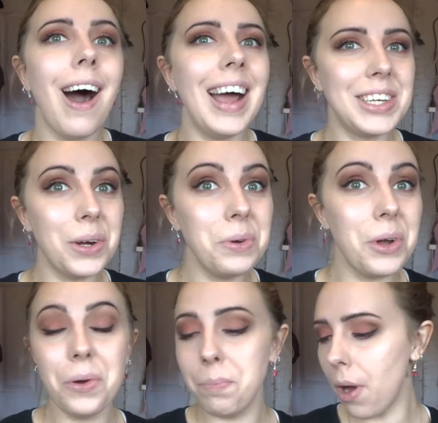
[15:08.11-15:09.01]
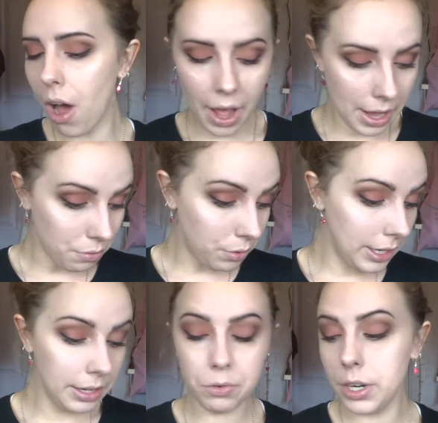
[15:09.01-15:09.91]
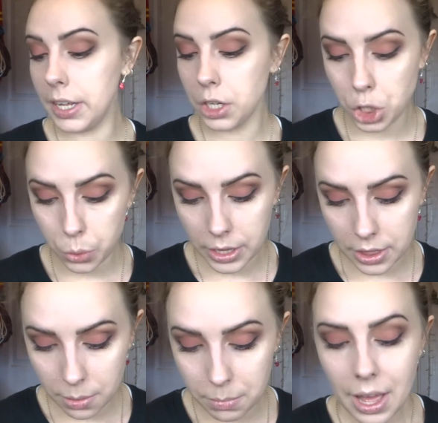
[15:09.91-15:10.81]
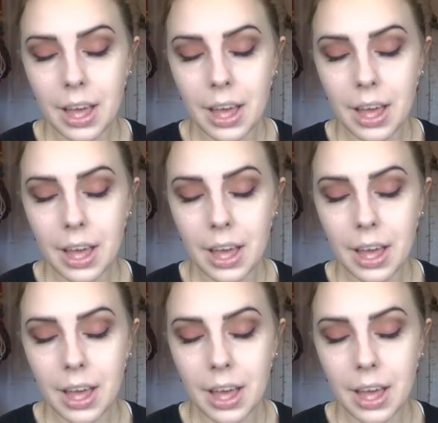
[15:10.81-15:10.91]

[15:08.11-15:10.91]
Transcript: I don't know, but I really, really enjoyed them.